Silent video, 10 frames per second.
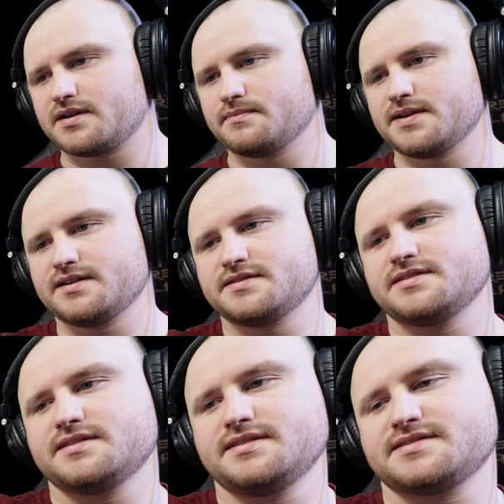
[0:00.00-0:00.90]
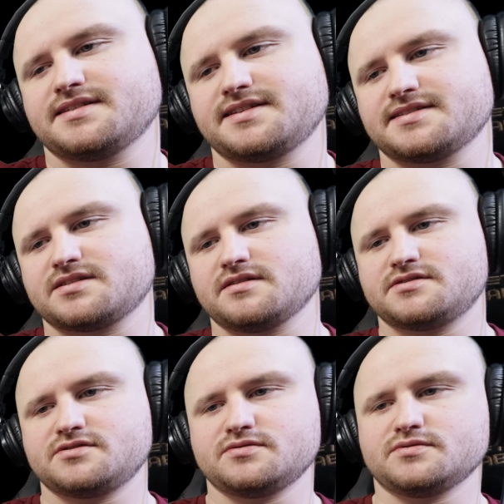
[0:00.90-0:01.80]
compared, I think it's got
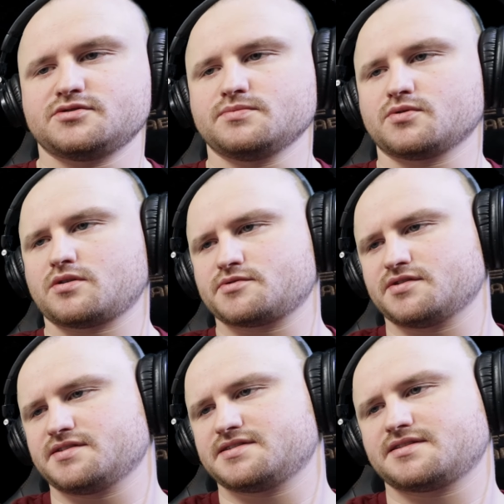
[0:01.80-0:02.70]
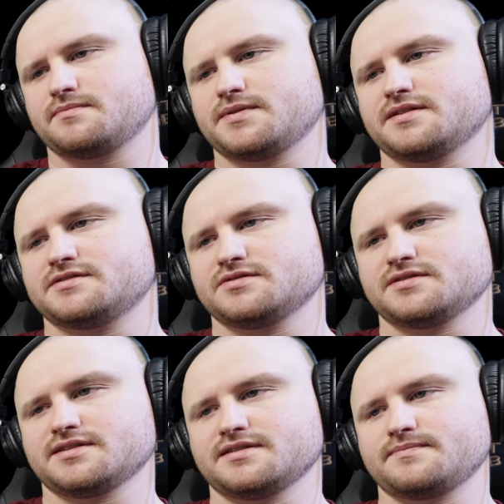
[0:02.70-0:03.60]
two more options compared to
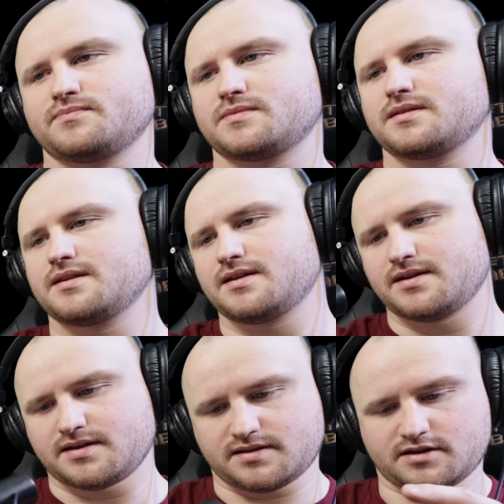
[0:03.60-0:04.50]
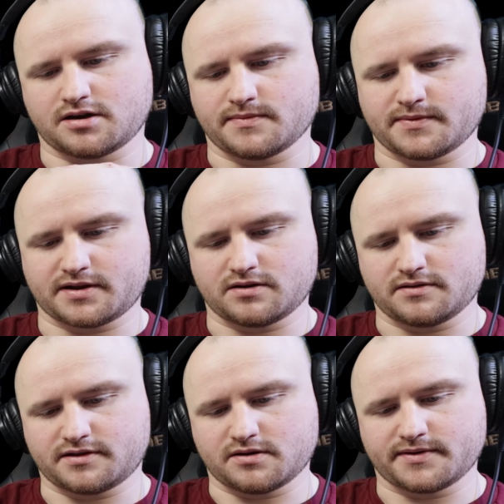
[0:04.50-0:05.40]
the
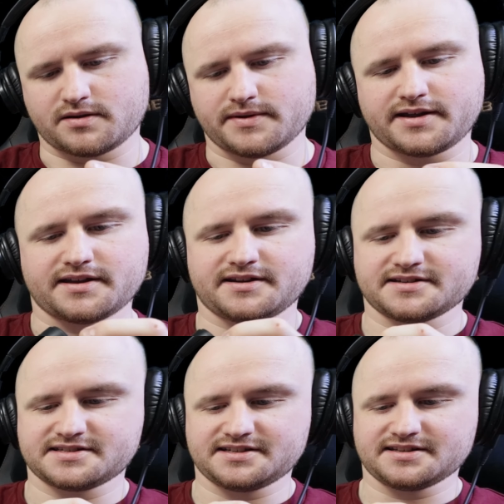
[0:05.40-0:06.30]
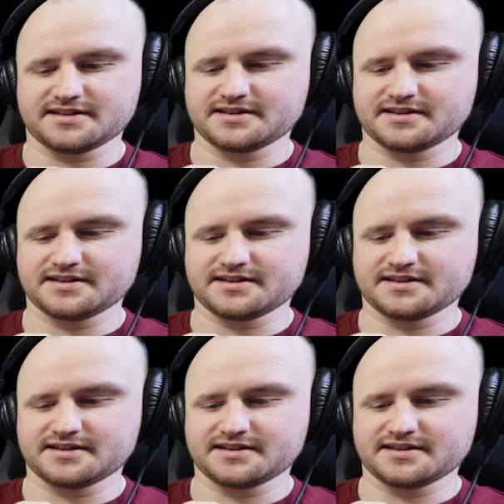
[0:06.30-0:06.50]
Comica mic, and you can see